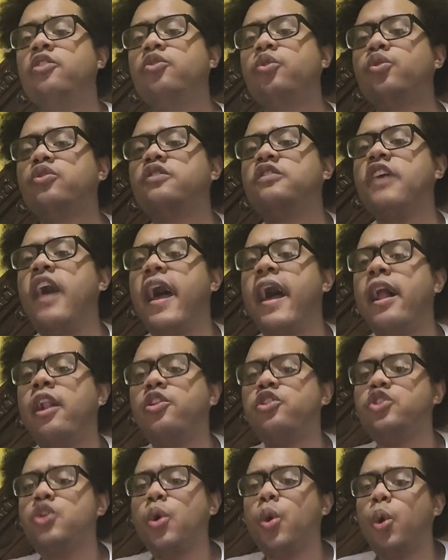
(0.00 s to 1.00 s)
to
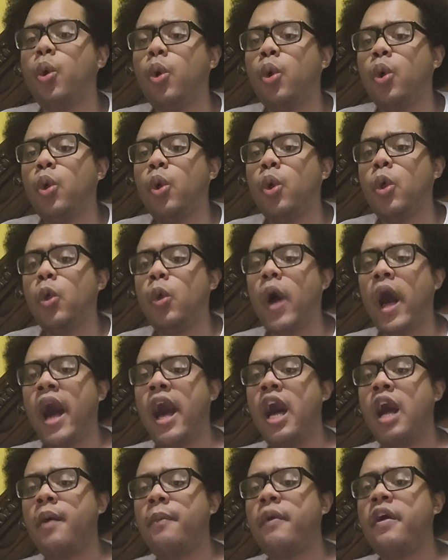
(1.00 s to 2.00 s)
tell you
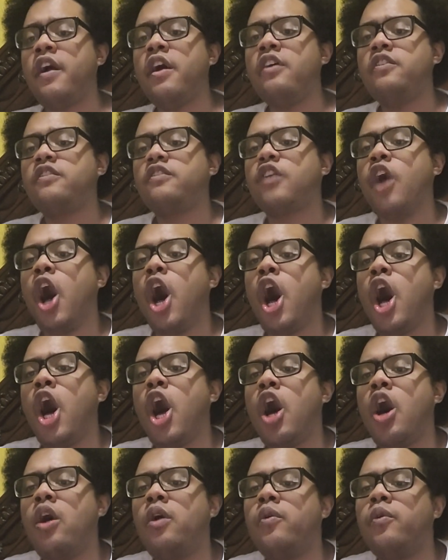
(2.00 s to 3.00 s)
I'm
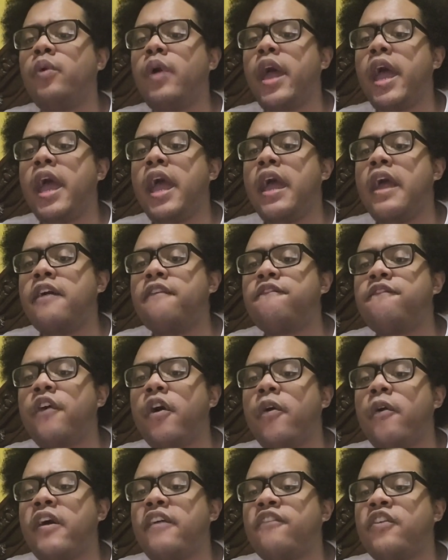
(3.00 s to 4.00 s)
sorry
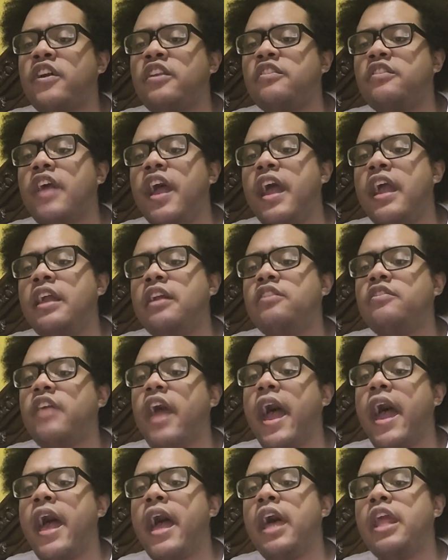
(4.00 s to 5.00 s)
for everything
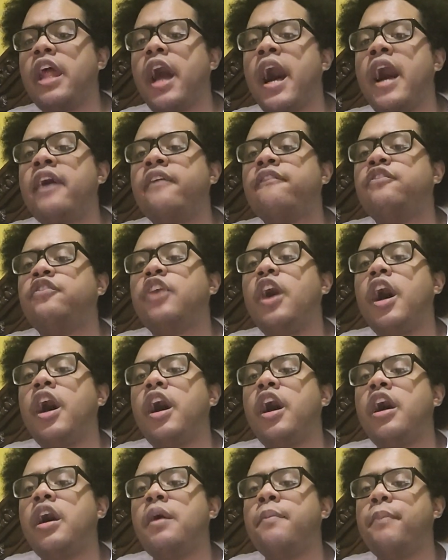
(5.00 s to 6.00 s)
that I've
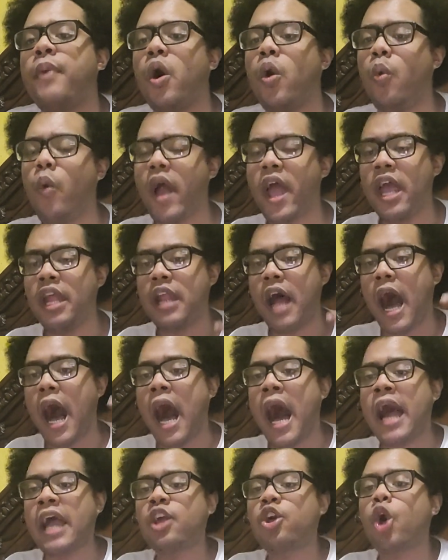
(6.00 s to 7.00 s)
done. But when
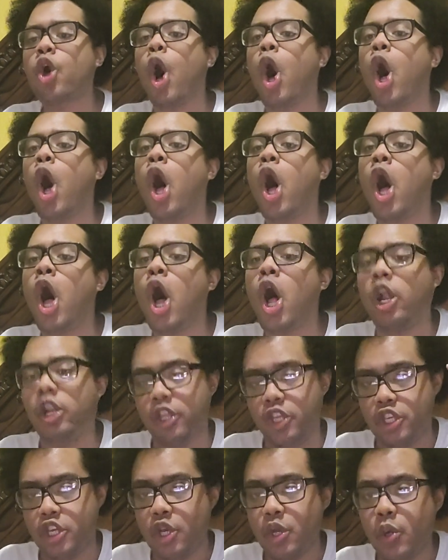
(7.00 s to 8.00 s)
I call,
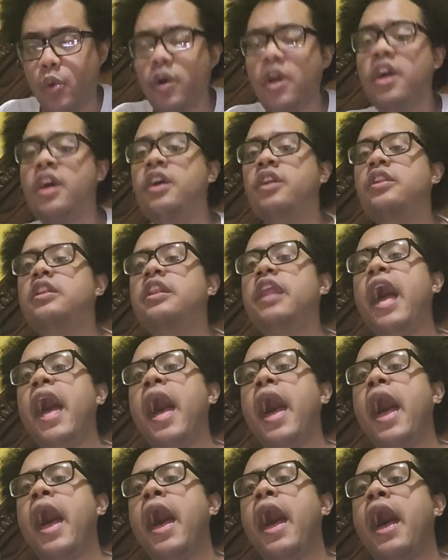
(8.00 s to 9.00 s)
you
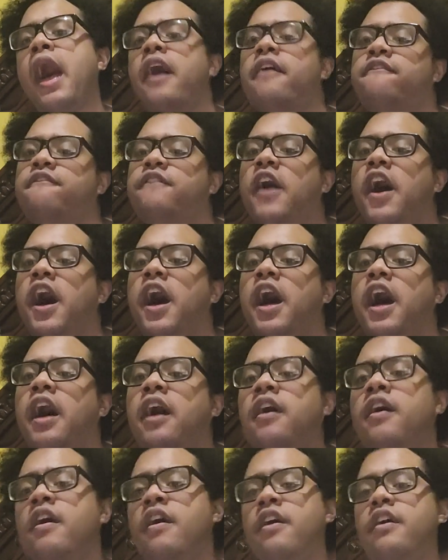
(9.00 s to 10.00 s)

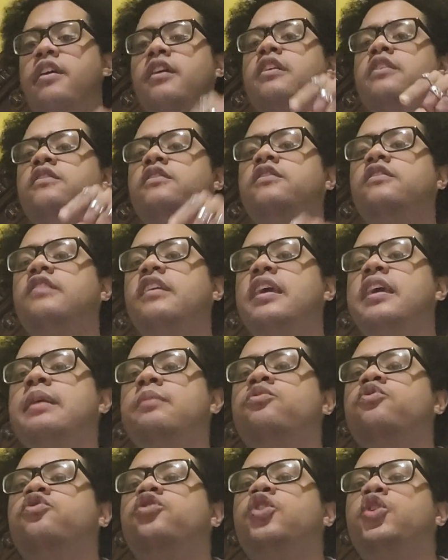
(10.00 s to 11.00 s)
never
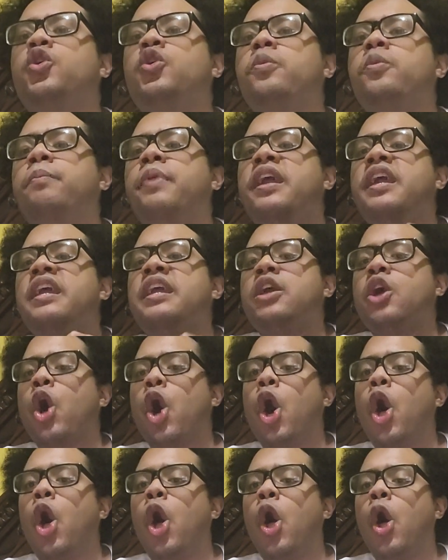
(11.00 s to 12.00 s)
seem to be
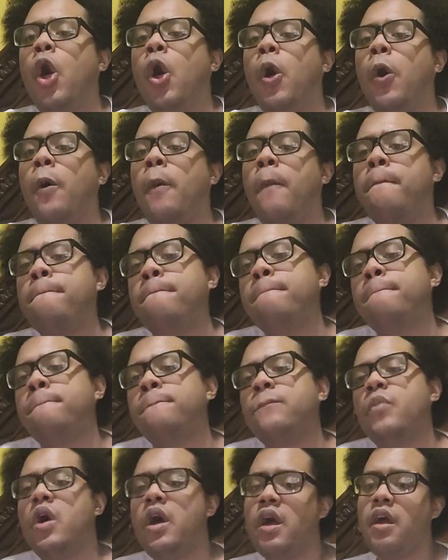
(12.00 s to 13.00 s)

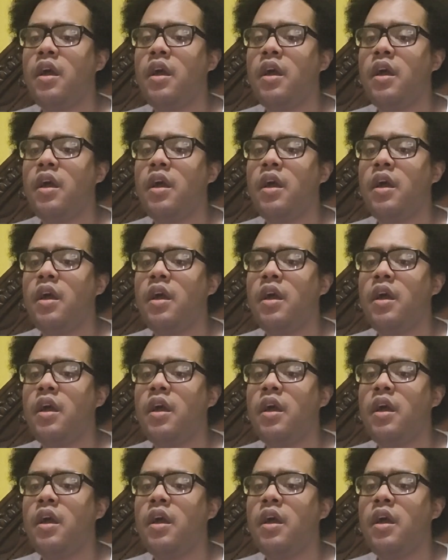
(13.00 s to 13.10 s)
home.